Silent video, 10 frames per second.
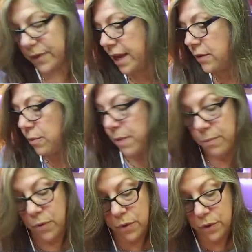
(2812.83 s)
And
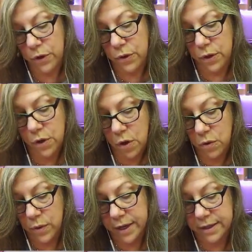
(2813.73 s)
remember, you can
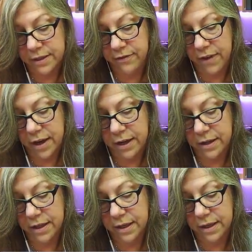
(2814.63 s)
always
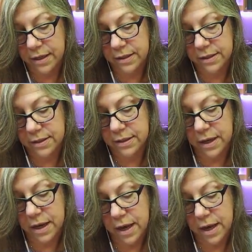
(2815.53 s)
find these